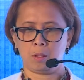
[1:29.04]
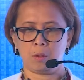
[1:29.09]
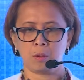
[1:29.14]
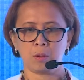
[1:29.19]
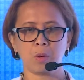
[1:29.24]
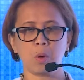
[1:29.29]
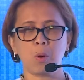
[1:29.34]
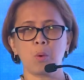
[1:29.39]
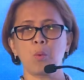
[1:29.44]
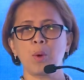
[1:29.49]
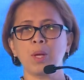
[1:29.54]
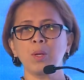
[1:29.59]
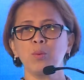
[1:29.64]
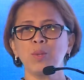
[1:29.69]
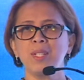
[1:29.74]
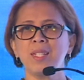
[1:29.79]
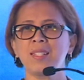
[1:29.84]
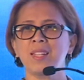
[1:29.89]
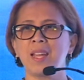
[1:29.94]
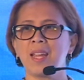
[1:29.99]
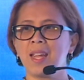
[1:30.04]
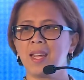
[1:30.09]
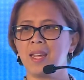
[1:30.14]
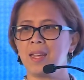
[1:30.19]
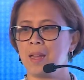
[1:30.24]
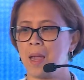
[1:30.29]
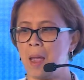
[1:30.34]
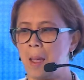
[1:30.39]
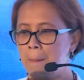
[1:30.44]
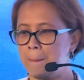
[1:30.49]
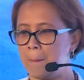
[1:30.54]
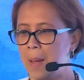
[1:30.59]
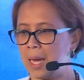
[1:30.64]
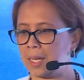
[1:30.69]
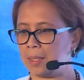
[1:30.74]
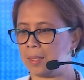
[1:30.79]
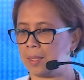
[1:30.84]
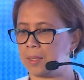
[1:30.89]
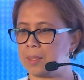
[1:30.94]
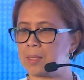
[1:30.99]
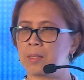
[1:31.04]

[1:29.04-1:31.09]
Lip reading: So when we say Magnet